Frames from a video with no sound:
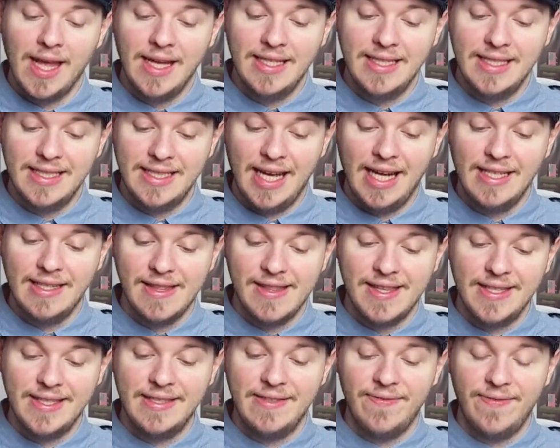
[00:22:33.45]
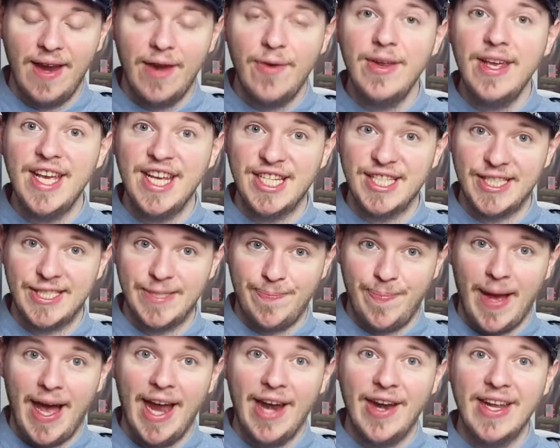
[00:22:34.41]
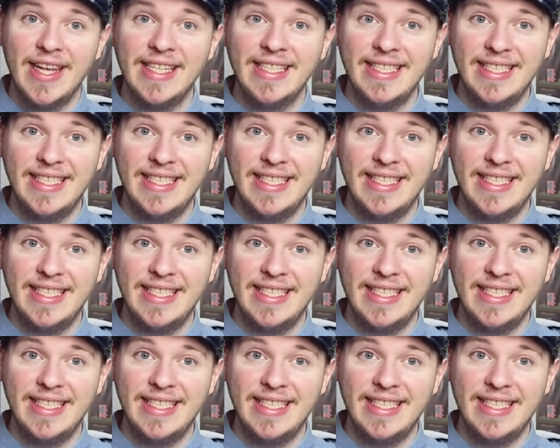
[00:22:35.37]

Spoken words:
said this very inspiring